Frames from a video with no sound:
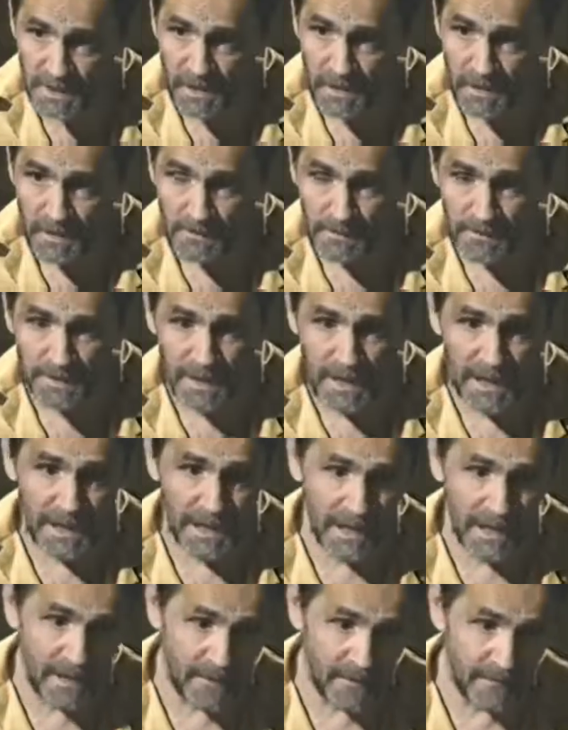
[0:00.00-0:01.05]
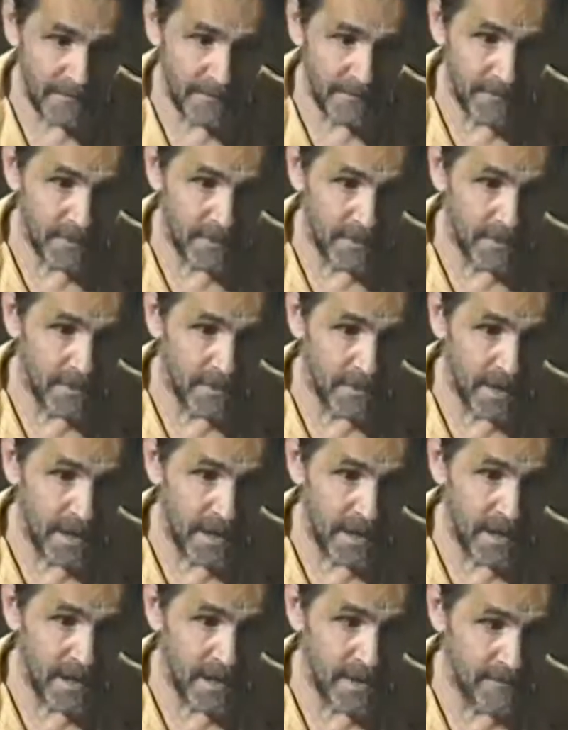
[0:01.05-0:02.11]
But I
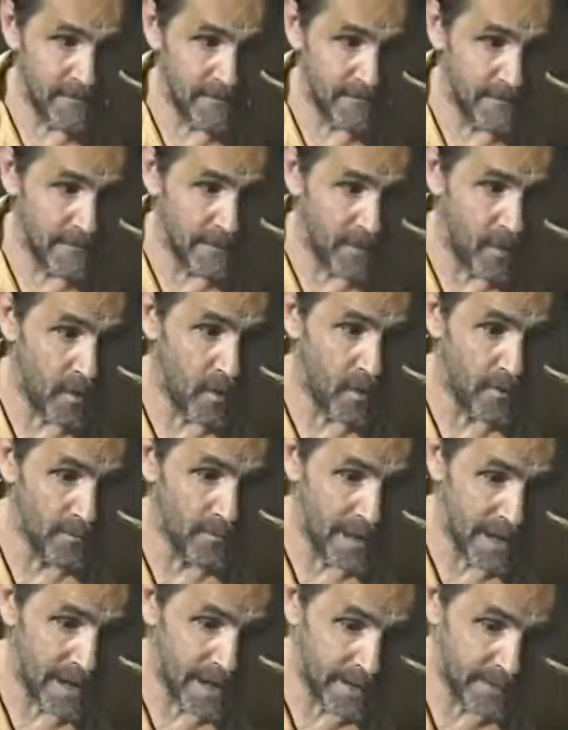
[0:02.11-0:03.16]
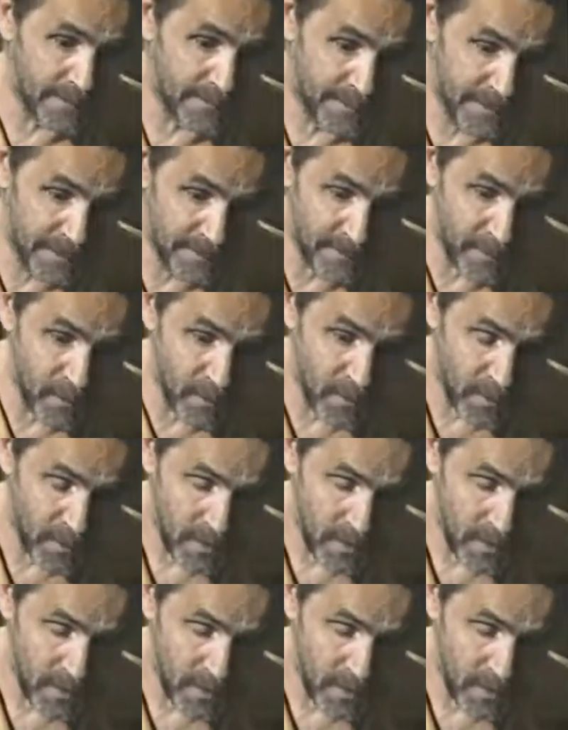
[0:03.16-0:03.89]
have all of my people